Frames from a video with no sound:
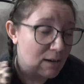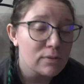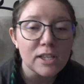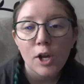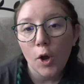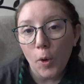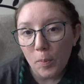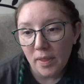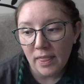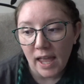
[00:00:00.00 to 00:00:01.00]
I really
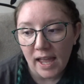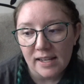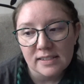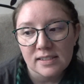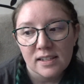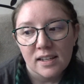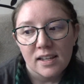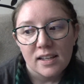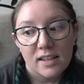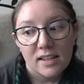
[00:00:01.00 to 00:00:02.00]
hope that
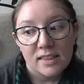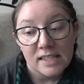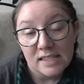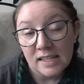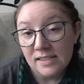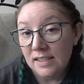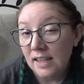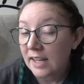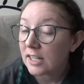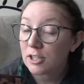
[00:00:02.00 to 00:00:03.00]
this isn't
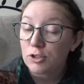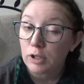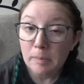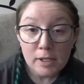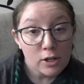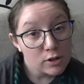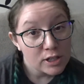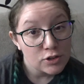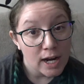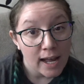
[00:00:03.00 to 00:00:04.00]
like an extremely
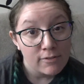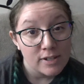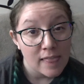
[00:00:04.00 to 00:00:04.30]
early draft